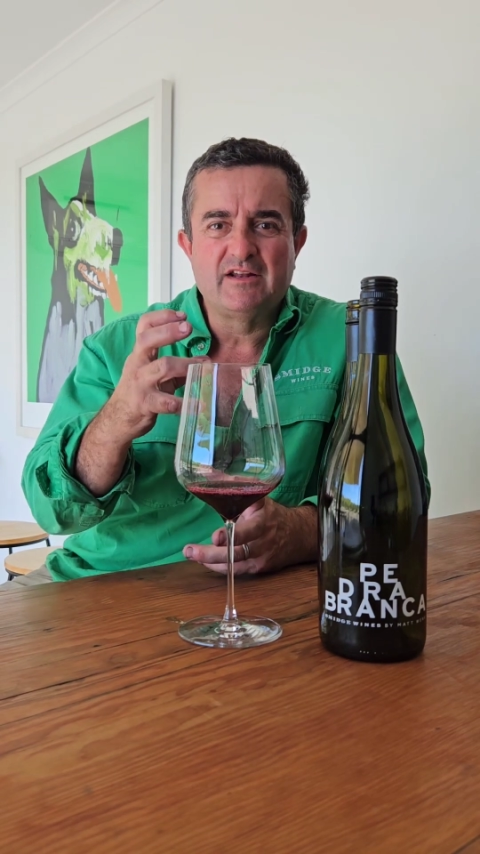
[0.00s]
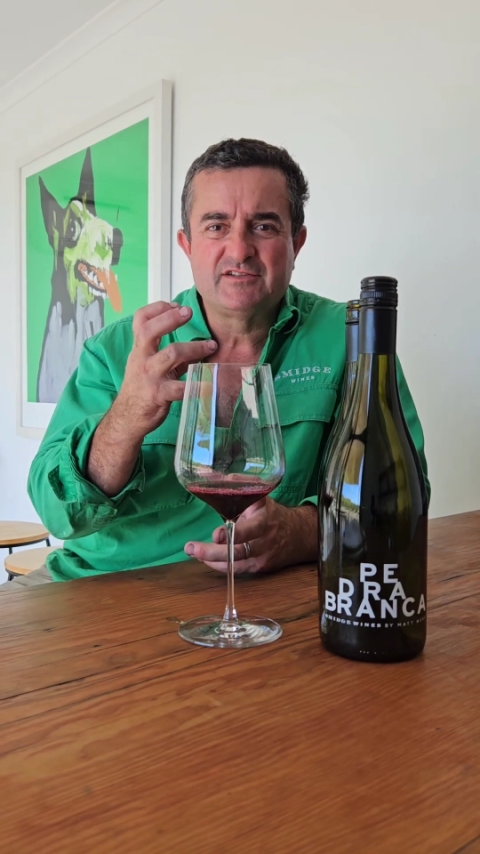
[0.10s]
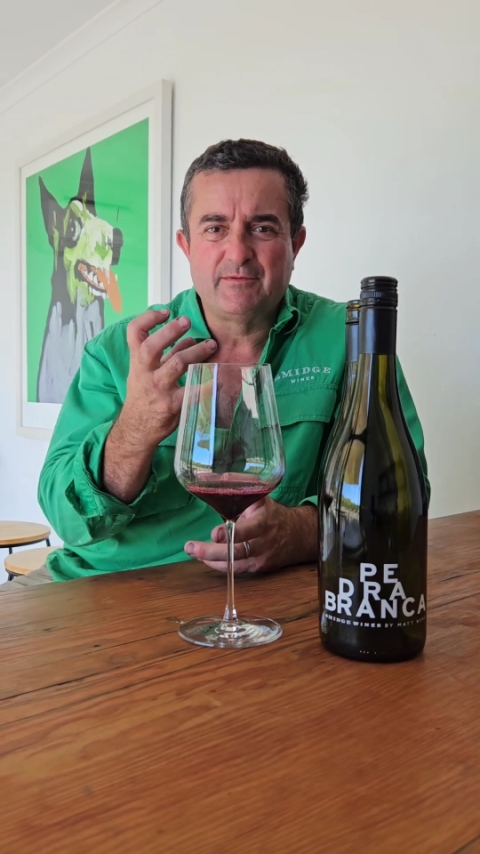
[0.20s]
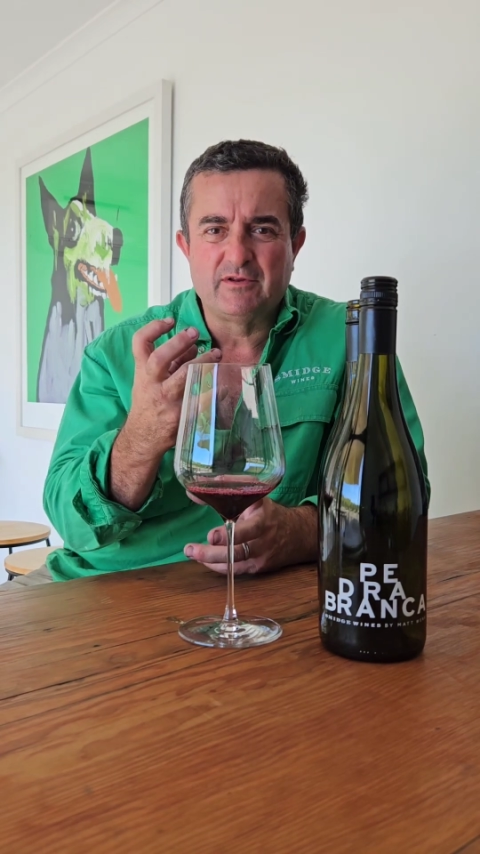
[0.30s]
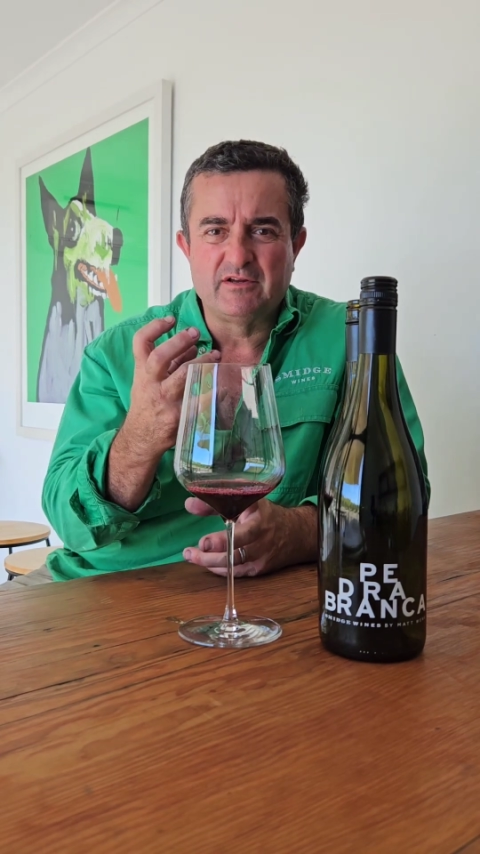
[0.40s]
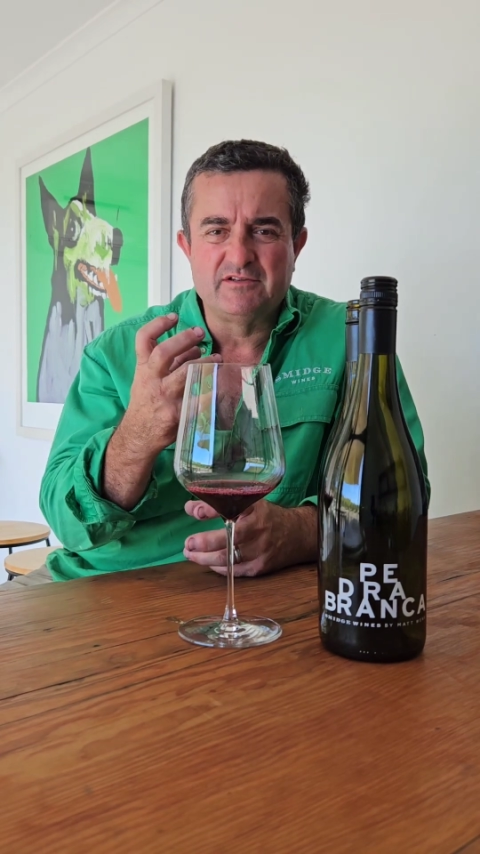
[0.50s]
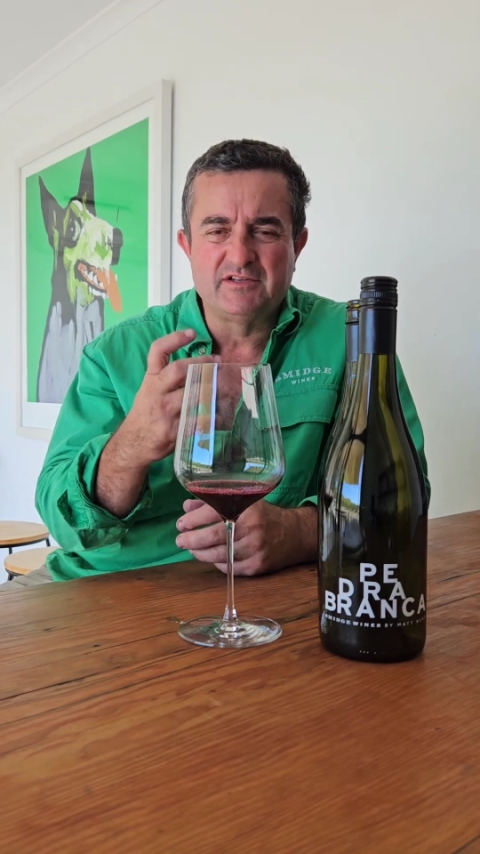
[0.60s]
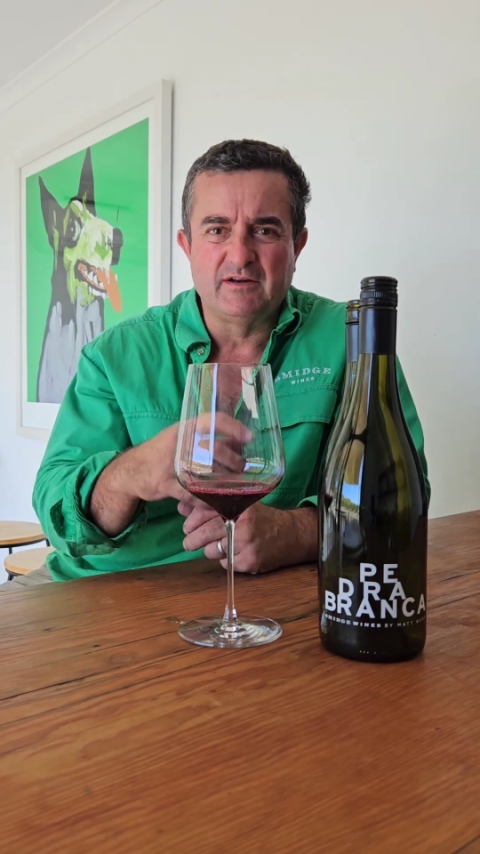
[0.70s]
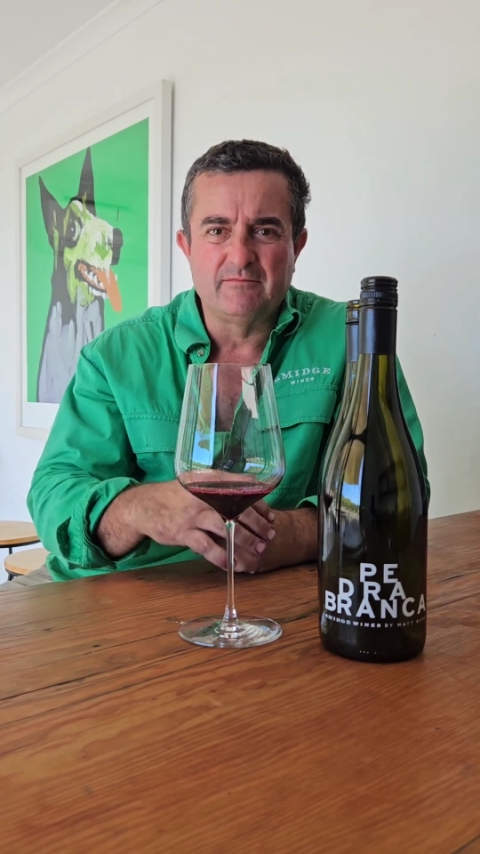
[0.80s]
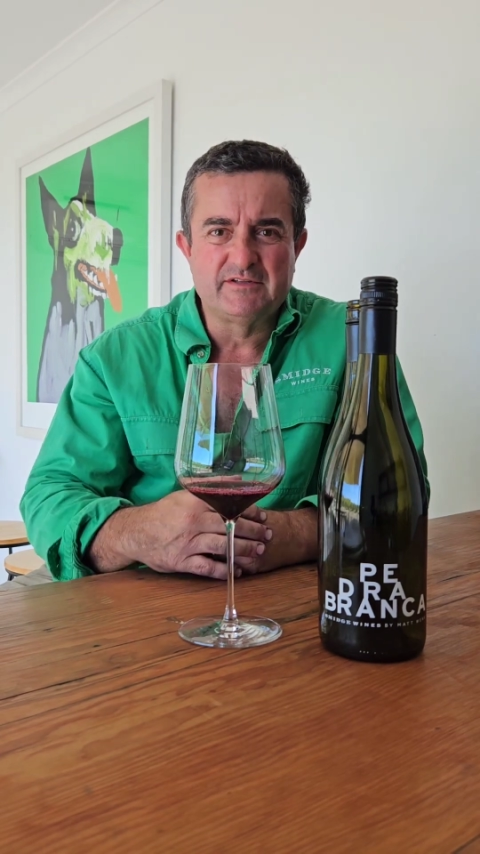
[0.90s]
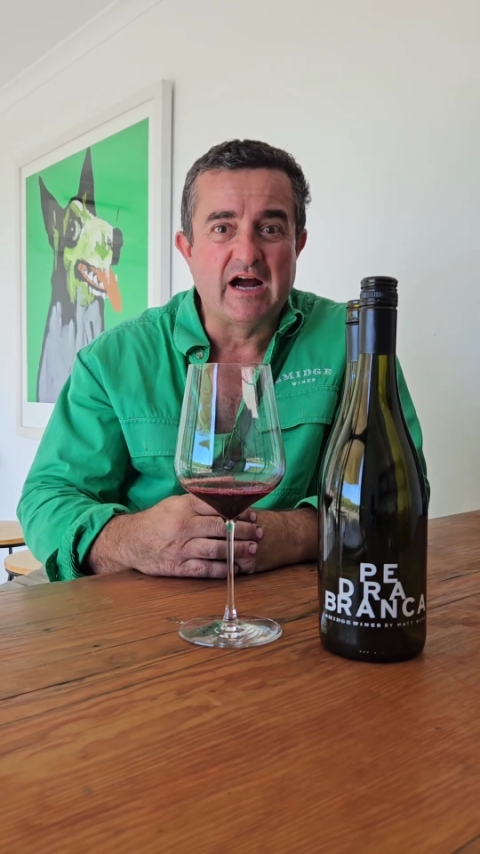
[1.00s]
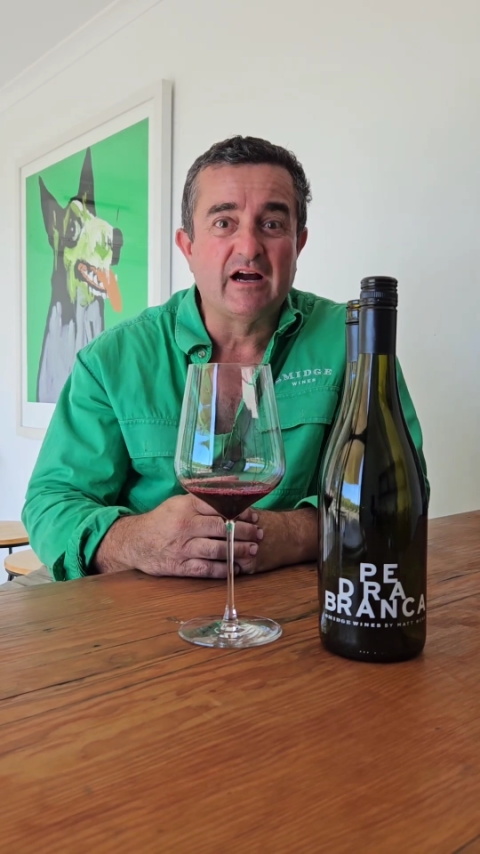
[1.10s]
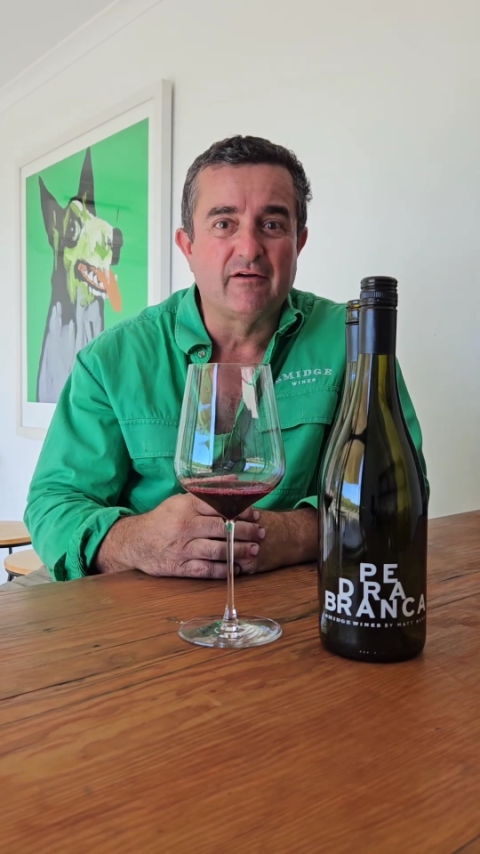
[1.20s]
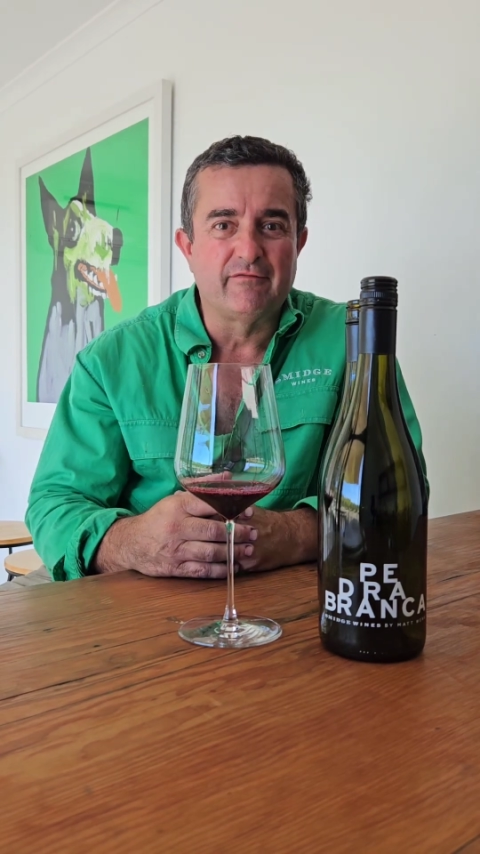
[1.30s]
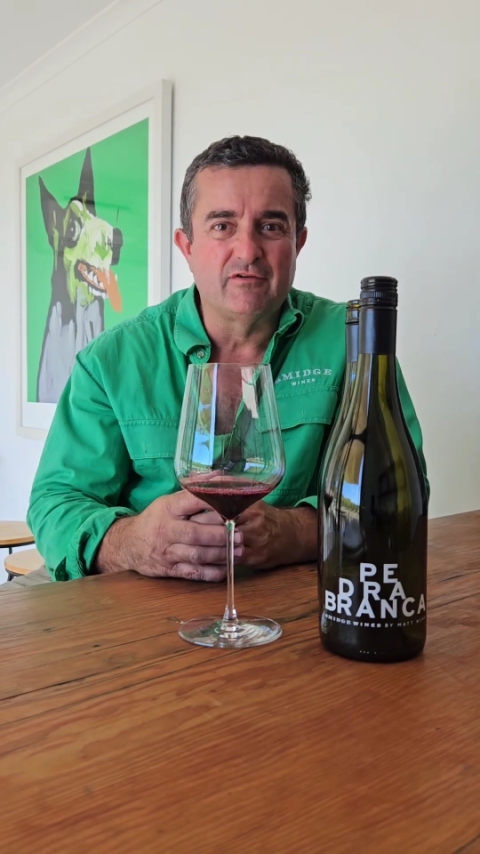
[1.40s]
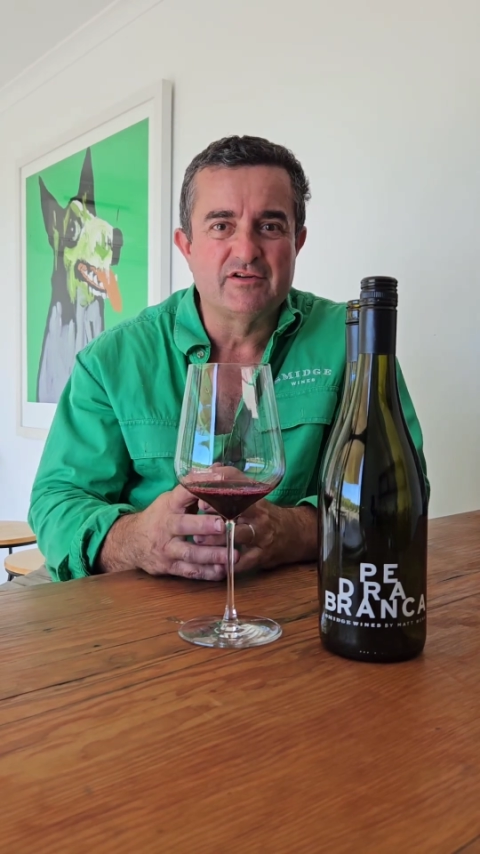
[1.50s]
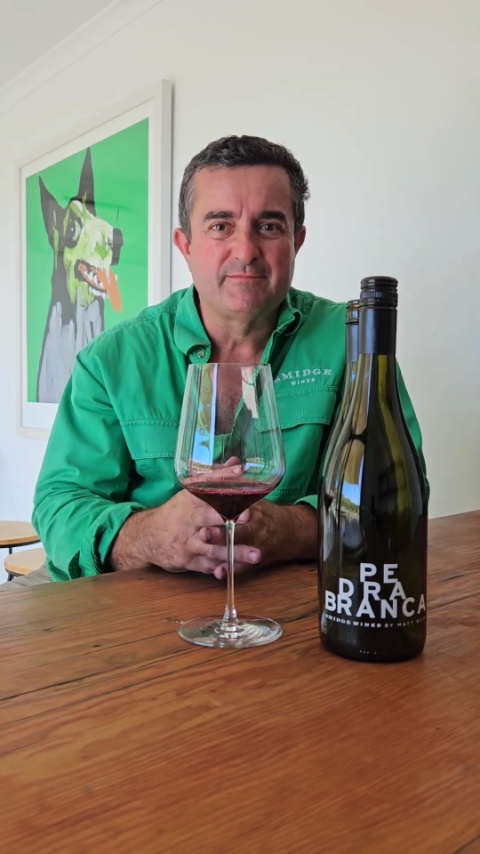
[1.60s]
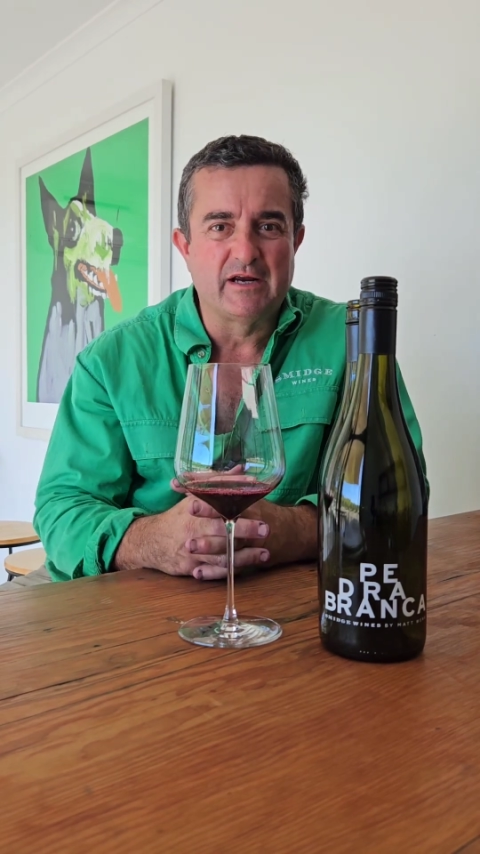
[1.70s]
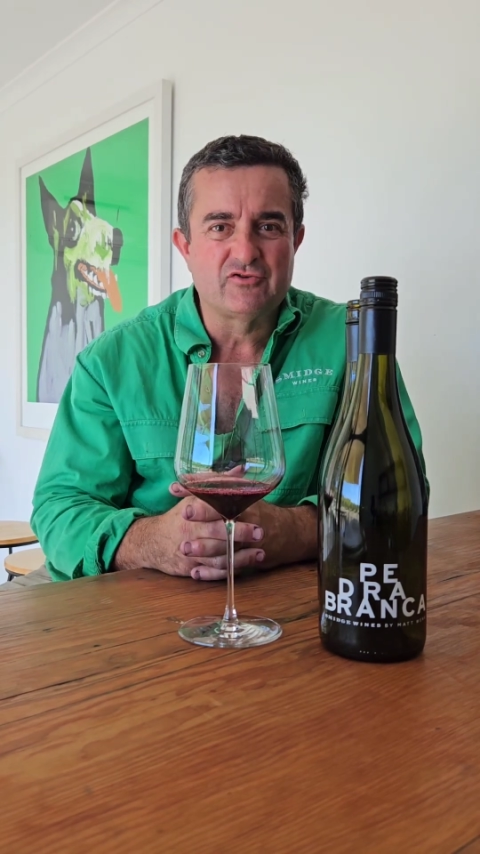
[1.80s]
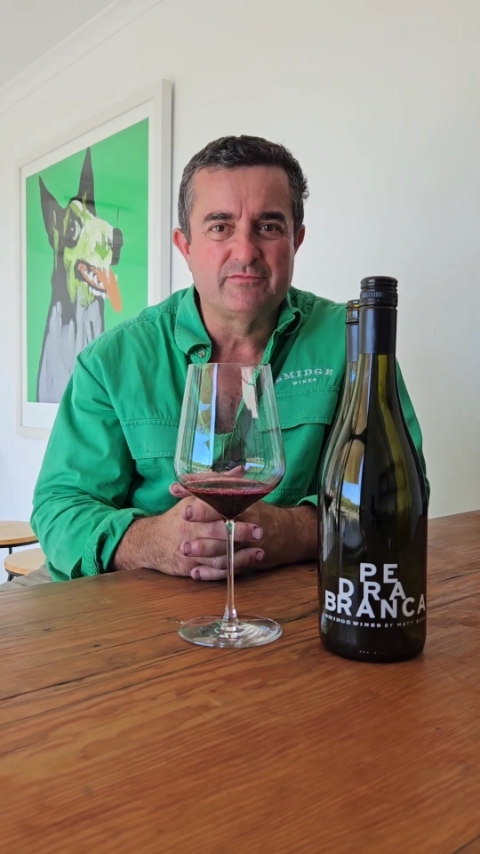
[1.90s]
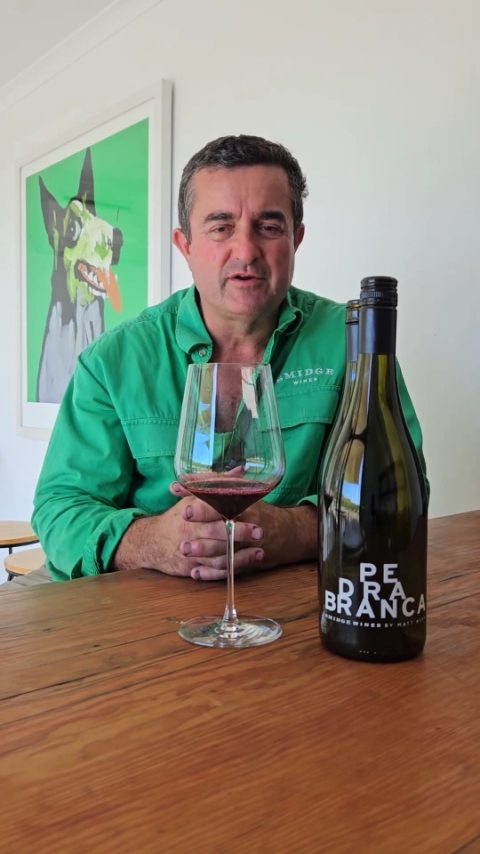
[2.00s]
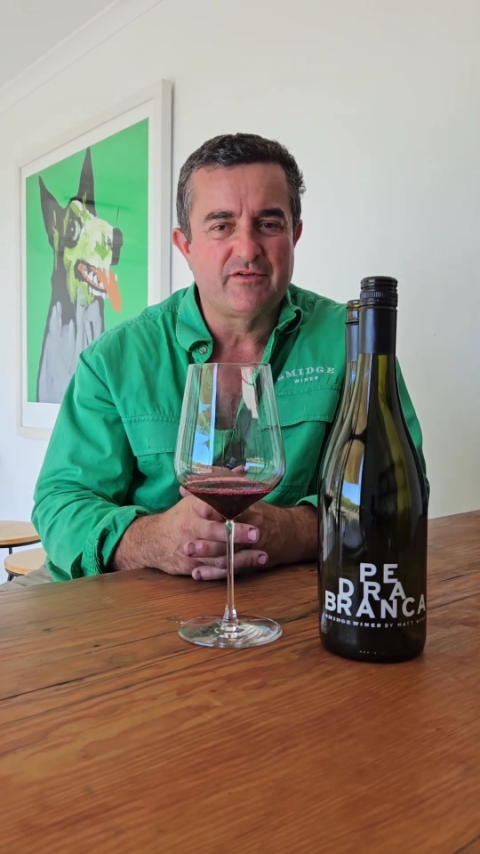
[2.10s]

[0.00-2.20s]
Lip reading: and some of those darker fruit spectra,